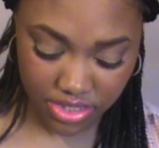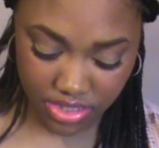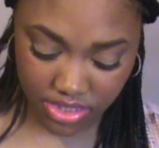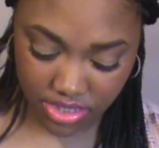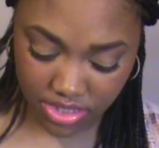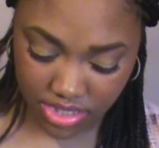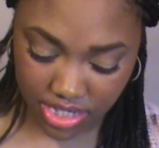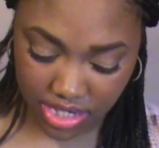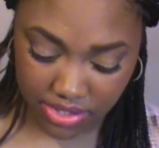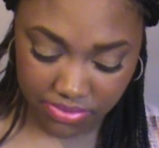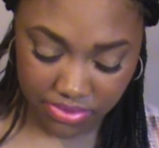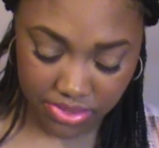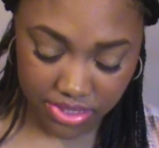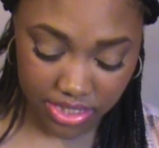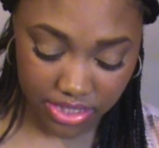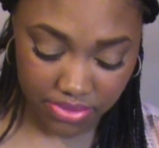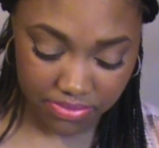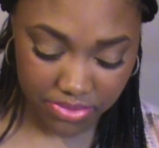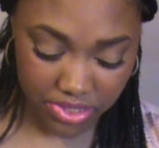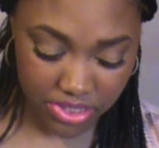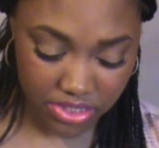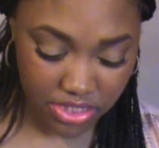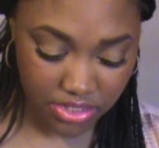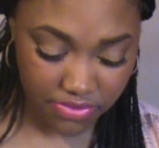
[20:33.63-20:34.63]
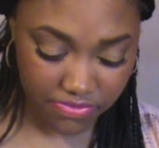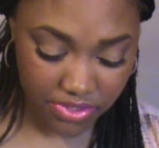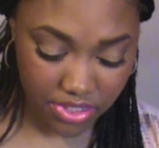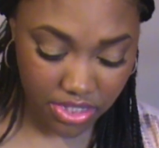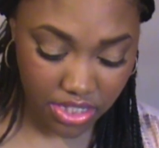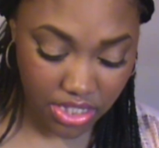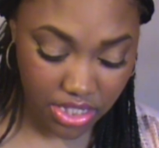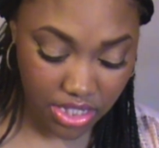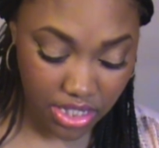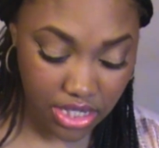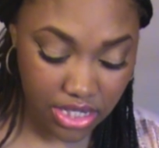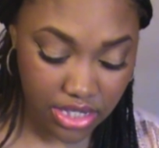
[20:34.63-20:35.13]
It's not really much of a
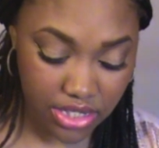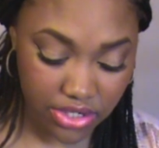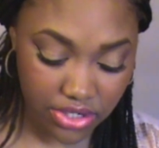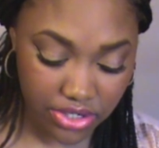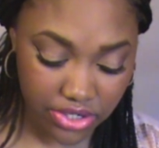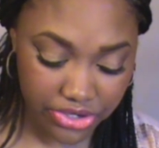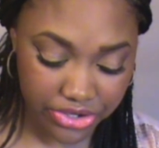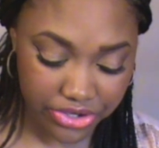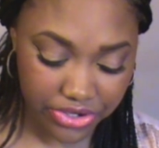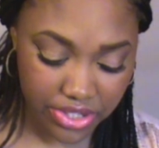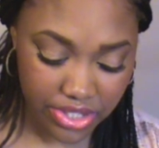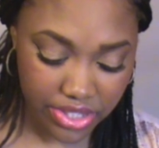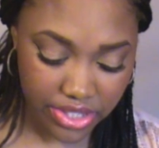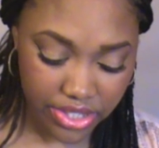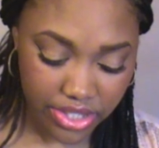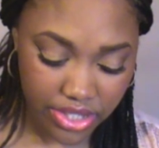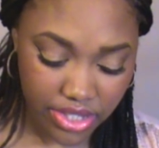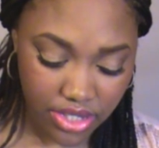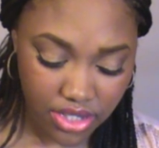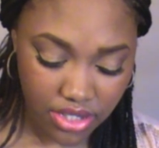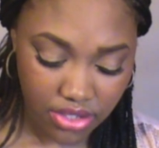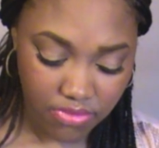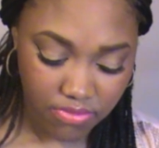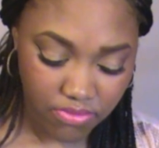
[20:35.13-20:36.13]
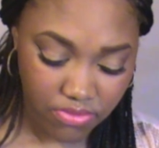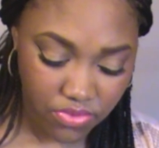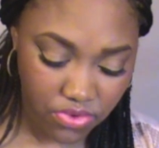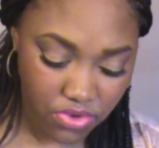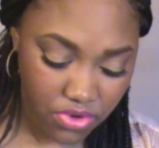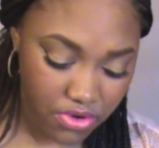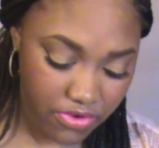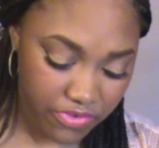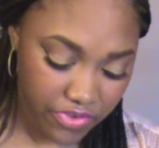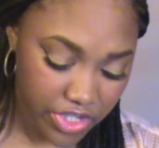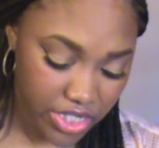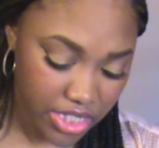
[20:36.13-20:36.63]
color,
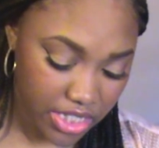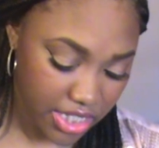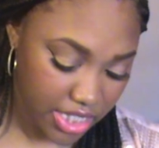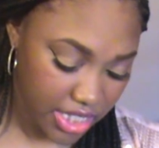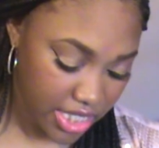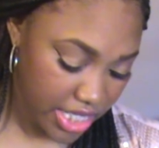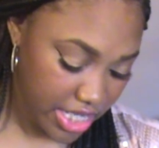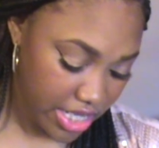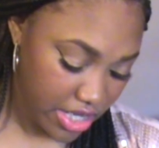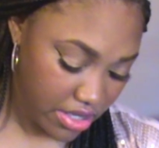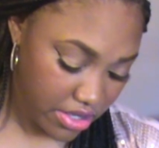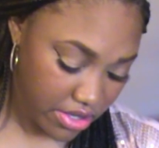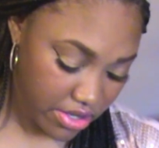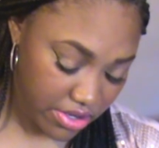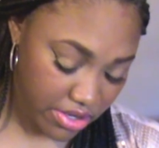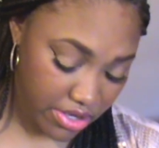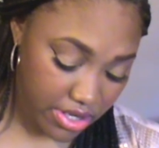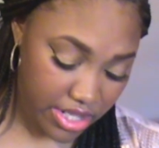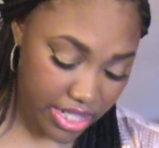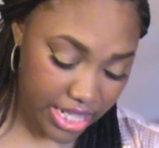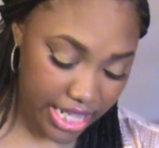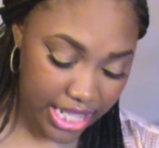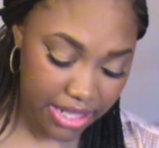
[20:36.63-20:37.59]
more of a glitter.